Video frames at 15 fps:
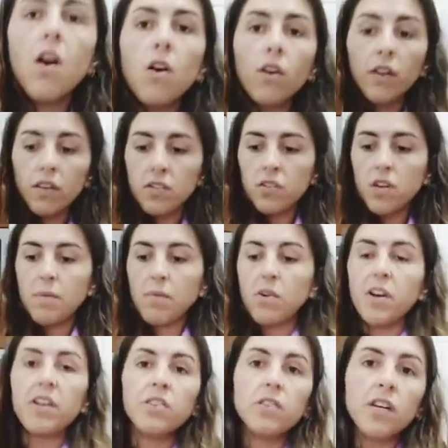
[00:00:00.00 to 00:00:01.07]
Okay, so I'm
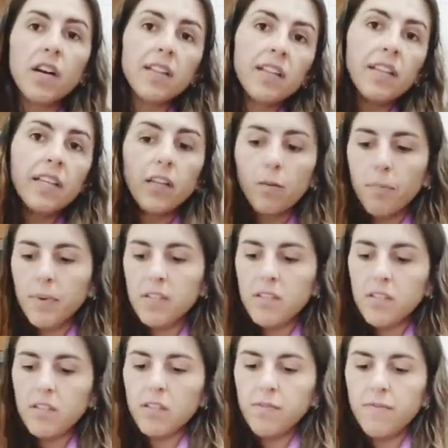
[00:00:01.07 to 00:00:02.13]
going to cut little
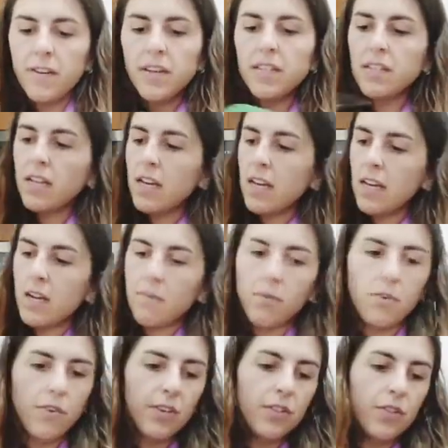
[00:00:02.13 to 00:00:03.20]
pieces of it and I'm
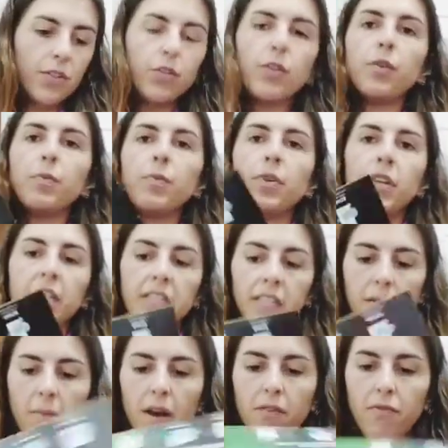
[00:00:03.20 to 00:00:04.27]
going to put it
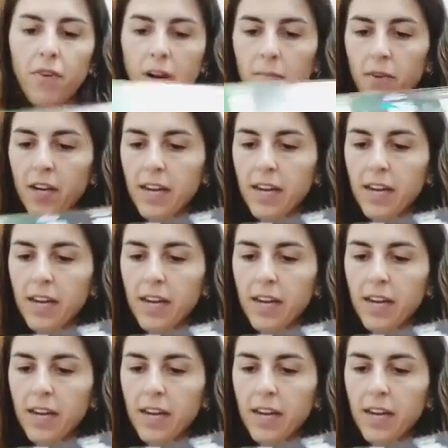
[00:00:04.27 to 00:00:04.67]
in my frame,